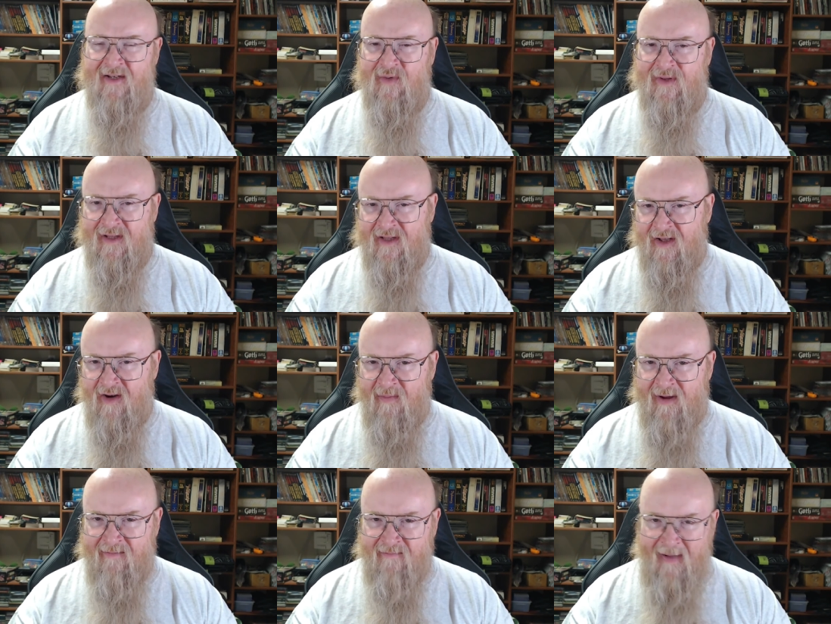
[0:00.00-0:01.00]
with a little
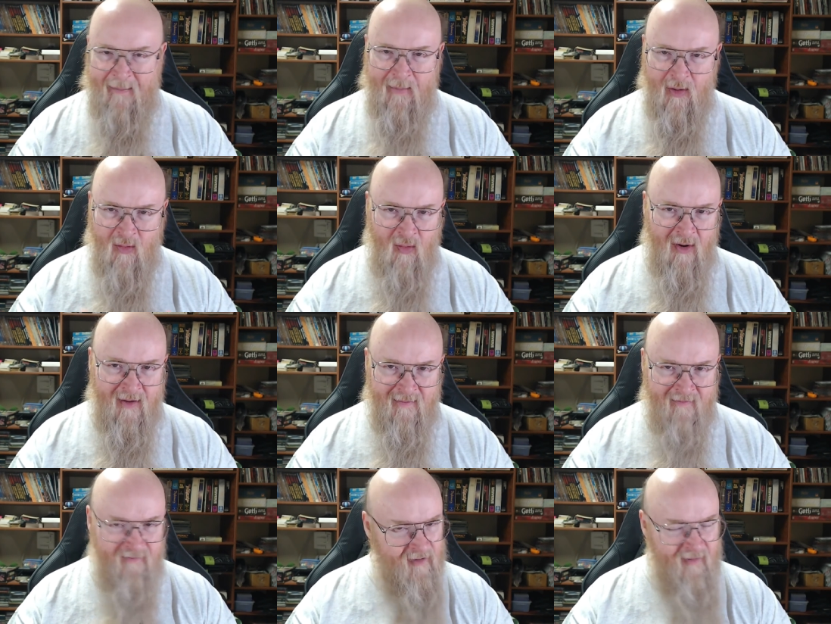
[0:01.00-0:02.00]
bit of
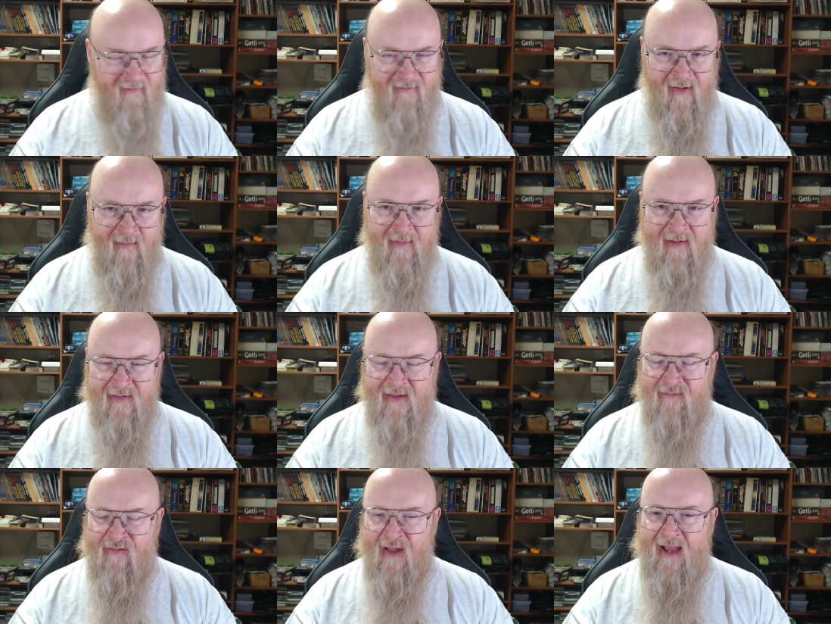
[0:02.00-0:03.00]
peppercorn from, from the, the
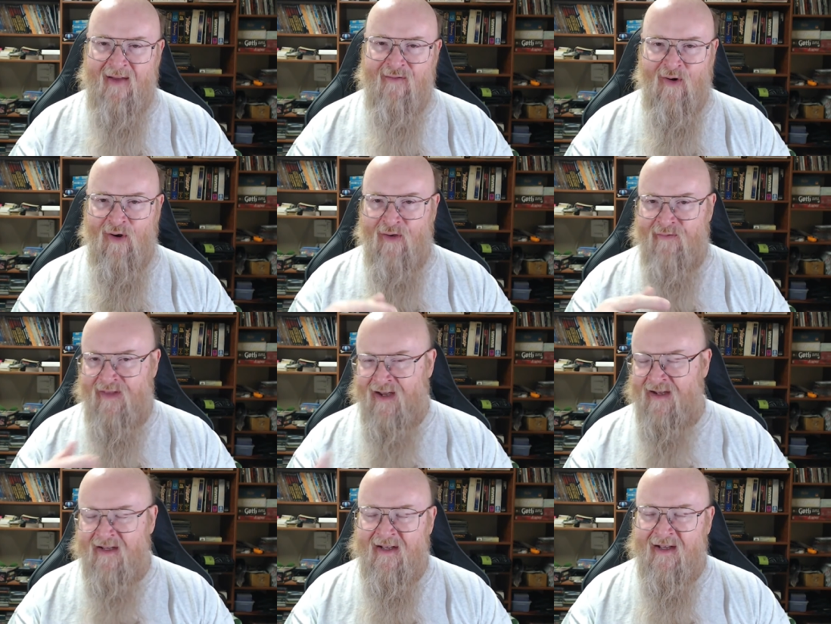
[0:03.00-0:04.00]
flavor of
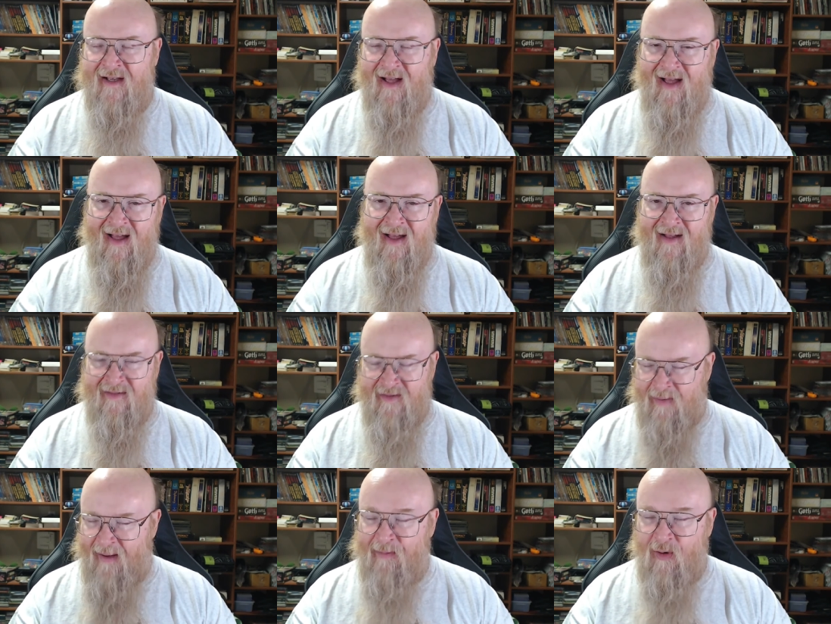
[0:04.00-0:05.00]
the, uh, the
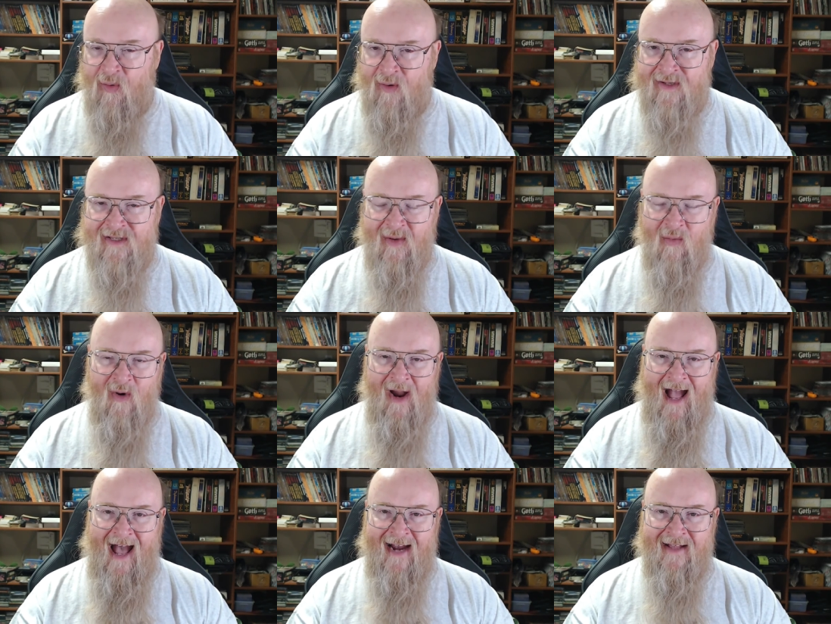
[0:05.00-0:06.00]
peppercorns that were
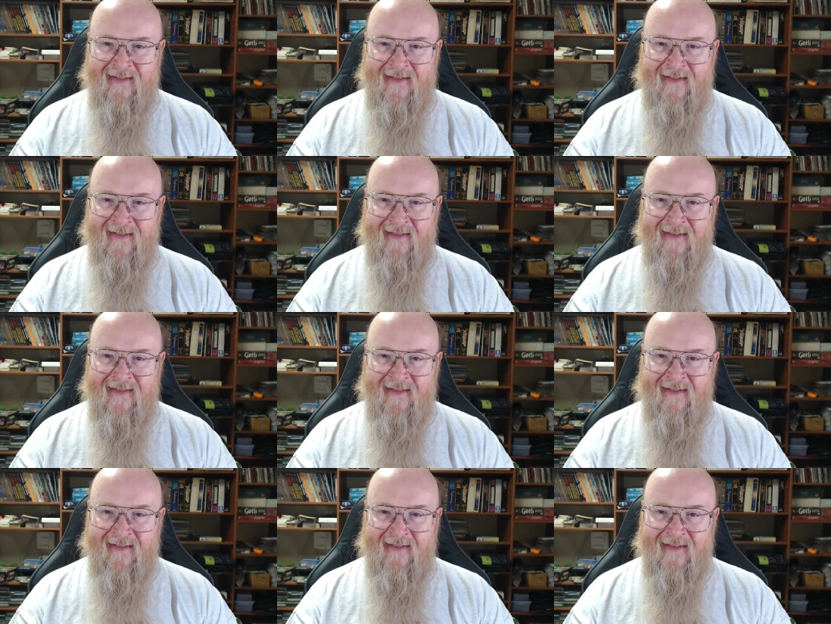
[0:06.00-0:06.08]
added